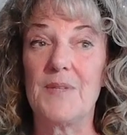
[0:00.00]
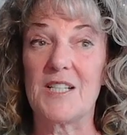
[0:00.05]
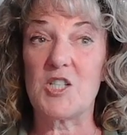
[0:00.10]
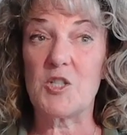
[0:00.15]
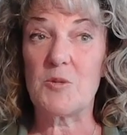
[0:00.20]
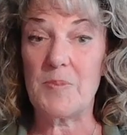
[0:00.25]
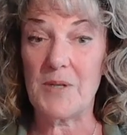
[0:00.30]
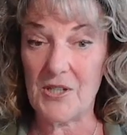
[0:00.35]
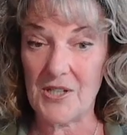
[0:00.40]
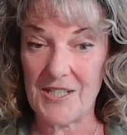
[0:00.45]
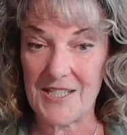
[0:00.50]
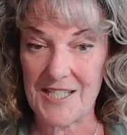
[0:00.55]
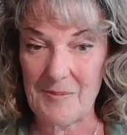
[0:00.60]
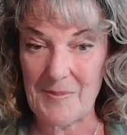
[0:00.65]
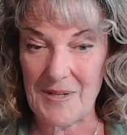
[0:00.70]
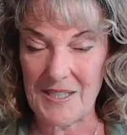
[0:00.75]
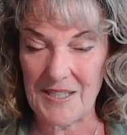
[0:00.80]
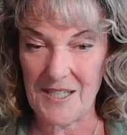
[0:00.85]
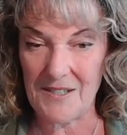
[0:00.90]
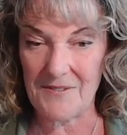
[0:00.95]

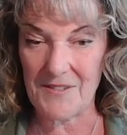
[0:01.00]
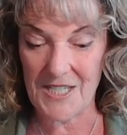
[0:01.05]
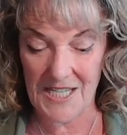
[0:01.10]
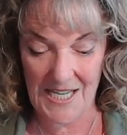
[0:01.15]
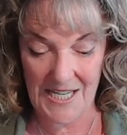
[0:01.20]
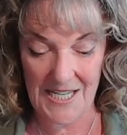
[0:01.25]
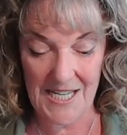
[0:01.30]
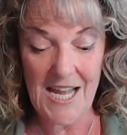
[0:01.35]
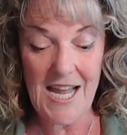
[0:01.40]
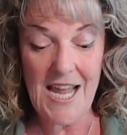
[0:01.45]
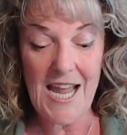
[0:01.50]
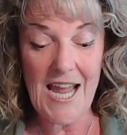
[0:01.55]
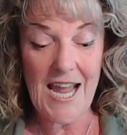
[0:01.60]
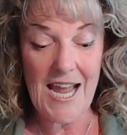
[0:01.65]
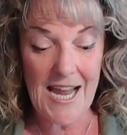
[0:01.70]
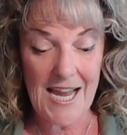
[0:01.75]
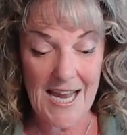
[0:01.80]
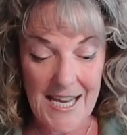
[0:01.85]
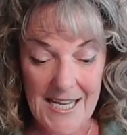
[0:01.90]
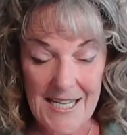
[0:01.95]
experiencing my life today,
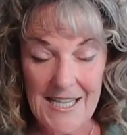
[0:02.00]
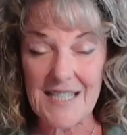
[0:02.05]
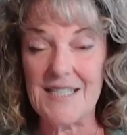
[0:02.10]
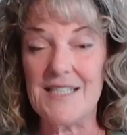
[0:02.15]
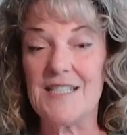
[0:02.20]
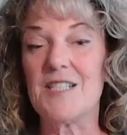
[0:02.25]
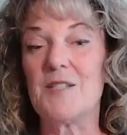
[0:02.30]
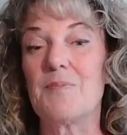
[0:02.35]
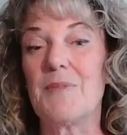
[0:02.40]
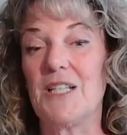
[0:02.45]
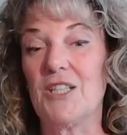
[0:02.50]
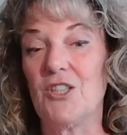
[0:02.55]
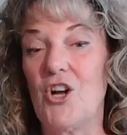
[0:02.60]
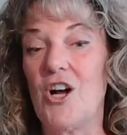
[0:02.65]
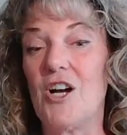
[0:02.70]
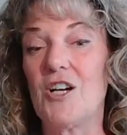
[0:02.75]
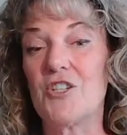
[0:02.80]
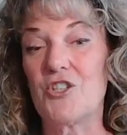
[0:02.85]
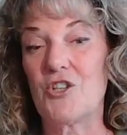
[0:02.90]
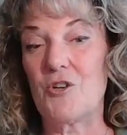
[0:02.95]
and my
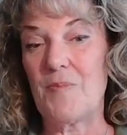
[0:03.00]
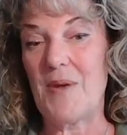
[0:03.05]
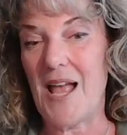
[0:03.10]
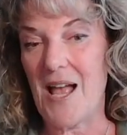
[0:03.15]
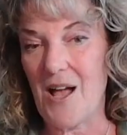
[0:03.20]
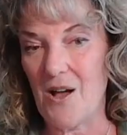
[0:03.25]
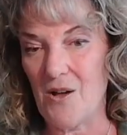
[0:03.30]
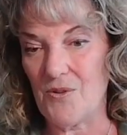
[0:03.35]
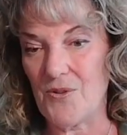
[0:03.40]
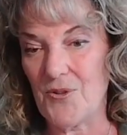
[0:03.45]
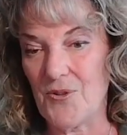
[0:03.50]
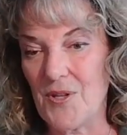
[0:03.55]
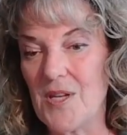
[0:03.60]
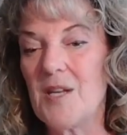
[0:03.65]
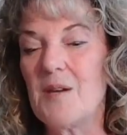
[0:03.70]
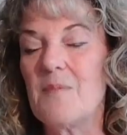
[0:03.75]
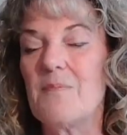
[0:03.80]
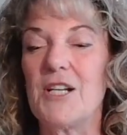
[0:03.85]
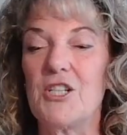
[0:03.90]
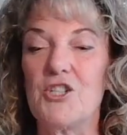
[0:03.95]
long-term health
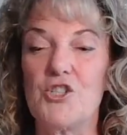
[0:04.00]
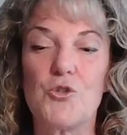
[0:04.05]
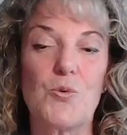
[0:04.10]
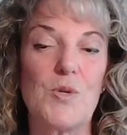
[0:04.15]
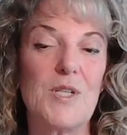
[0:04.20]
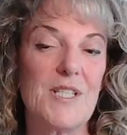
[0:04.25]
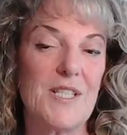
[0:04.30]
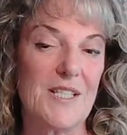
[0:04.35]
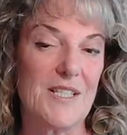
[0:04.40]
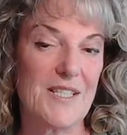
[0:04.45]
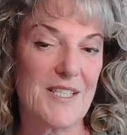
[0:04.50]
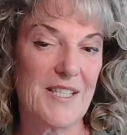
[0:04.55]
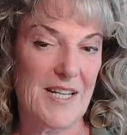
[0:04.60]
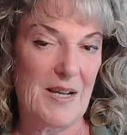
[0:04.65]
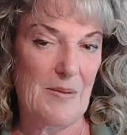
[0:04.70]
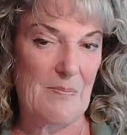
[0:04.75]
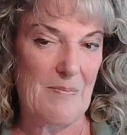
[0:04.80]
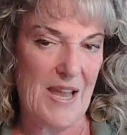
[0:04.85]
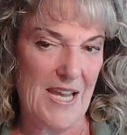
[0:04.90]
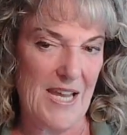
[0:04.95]
by choices that
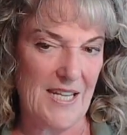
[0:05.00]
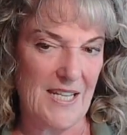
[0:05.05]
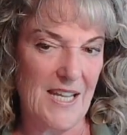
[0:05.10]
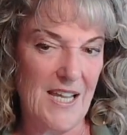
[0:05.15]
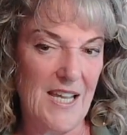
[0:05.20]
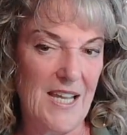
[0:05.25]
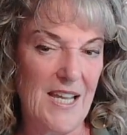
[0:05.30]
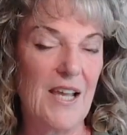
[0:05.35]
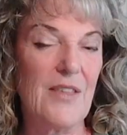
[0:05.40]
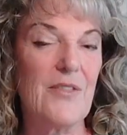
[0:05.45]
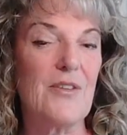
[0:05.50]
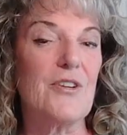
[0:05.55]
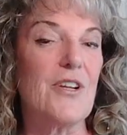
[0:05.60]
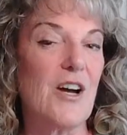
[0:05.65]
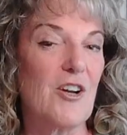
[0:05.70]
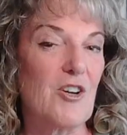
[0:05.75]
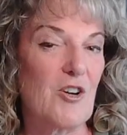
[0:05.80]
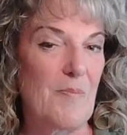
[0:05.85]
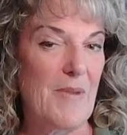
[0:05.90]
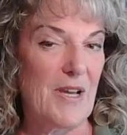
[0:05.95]
I make, and they're
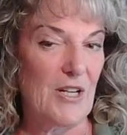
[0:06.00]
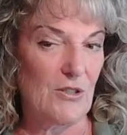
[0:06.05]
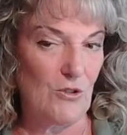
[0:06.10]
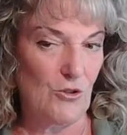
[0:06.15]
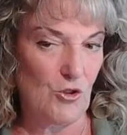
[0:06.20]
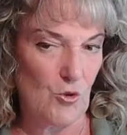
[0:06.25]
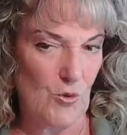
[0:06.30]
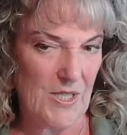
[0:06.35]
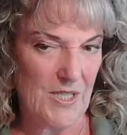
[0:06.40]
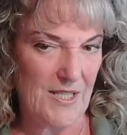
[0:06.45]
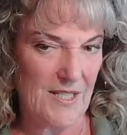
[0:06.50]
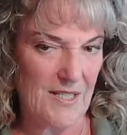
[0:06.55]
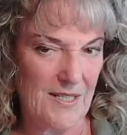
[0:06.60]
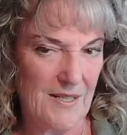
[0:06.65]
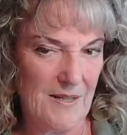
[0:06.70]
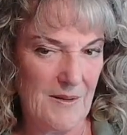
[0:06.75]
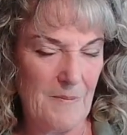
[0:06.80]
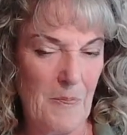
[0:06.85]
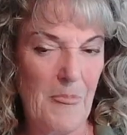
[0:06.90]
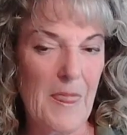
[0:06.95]
not all medical
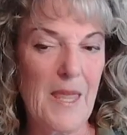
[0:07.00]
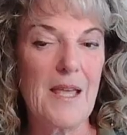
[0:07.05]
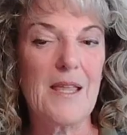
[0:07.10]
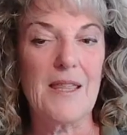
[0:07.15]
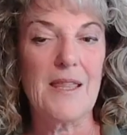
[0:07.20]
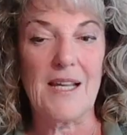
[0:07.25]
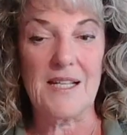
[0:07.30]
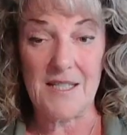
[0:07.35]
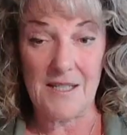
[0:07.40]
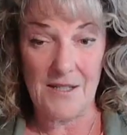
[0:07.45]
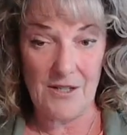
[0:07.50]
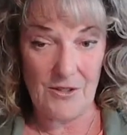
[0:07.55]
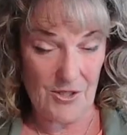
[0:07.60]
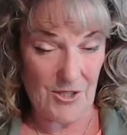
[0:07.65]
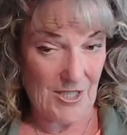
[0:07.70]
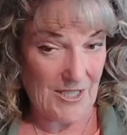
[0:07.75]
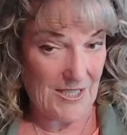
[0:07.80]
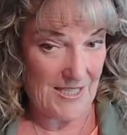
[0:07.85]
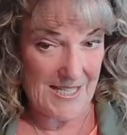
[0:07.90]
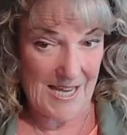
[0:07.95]
choices. That's another
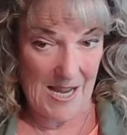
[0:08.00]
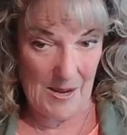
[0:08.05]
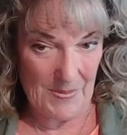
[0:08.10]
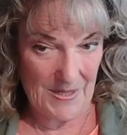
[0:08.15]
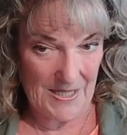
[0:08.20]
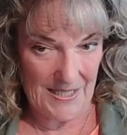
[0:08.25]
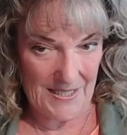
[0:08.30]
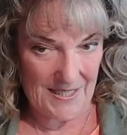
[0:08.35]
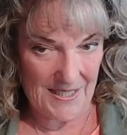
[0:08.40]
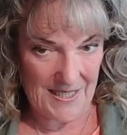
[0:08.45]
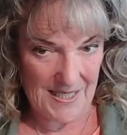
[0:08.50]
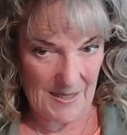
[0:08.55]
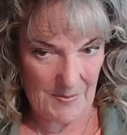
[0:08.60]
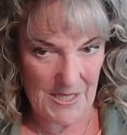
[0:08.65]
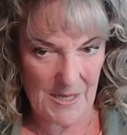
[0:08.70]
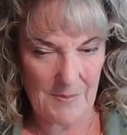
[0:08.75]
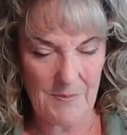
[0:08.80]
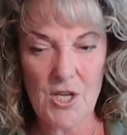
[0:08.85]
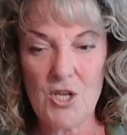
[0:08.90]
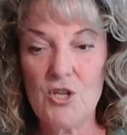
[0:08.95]
thing that's happening at the same
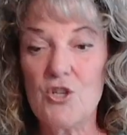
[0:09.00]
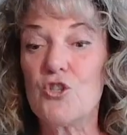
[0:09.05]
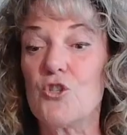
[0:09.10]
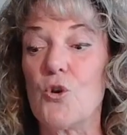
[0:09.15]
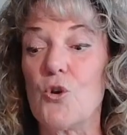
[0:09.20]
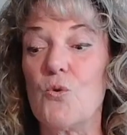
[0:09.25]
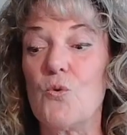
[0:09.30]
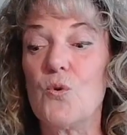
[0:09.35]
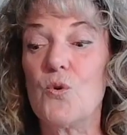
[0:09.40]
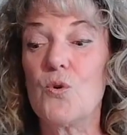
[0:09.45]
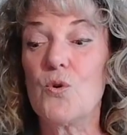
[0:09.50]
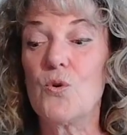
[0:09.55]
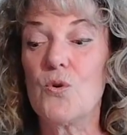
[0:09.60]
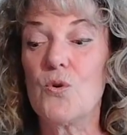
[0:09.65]
time. So